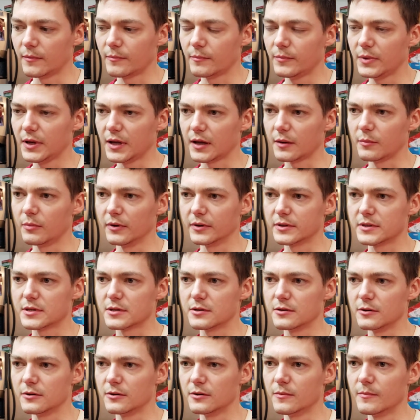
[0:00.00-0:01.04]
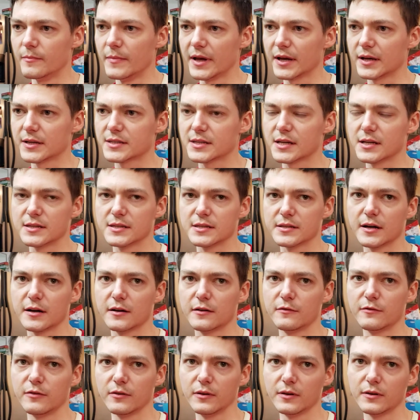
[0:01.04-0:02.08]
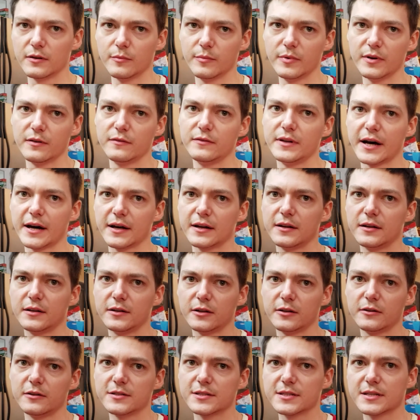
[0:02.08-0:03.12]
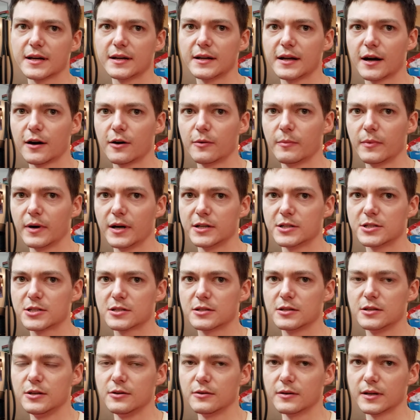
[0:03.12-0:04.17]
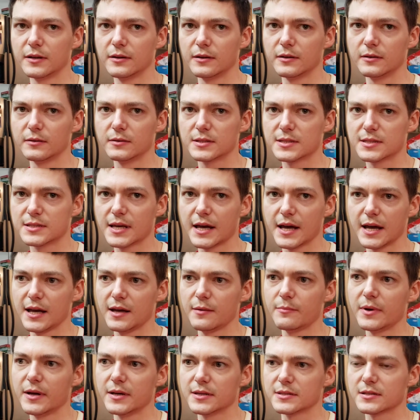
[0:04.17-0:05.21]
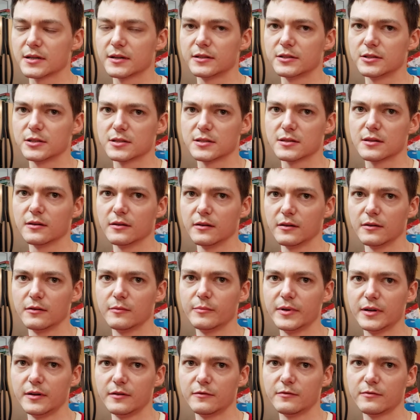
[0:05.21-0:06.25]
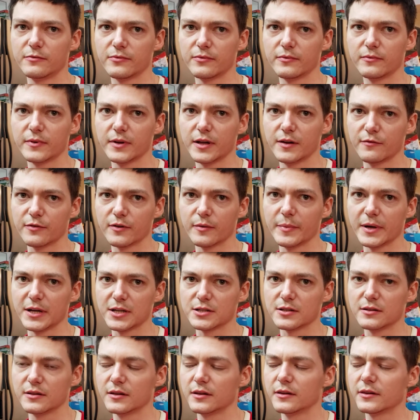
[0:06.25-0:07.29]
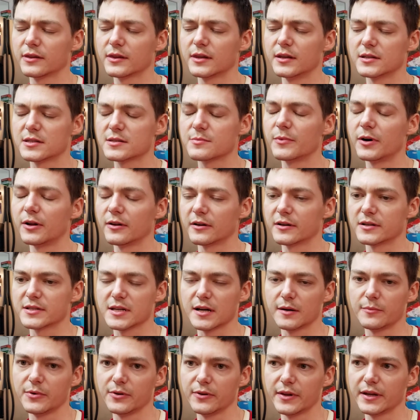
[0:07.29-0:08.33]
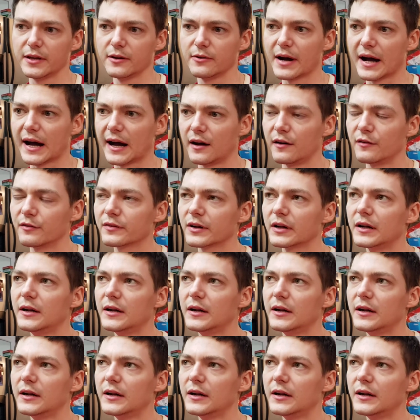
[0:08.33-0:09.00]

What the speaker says: be able to make sense out of a little bit of data and understand how much you can say based on just a little bit of information, the smaller sample that you have.